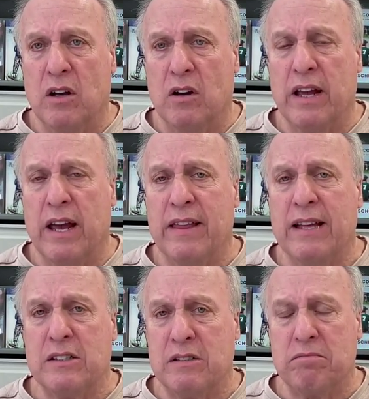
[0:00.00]
Okay,
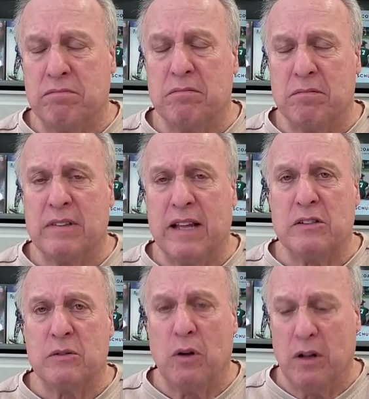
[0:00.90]
that's
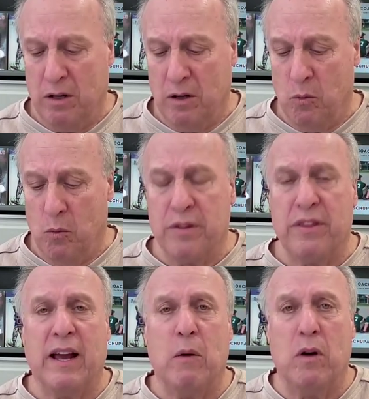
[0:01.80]
one
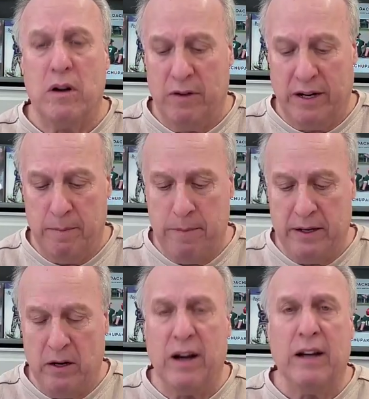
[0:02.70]
thing I want to
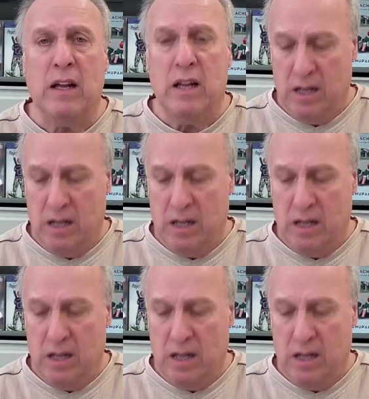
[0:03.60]
recommend. All right,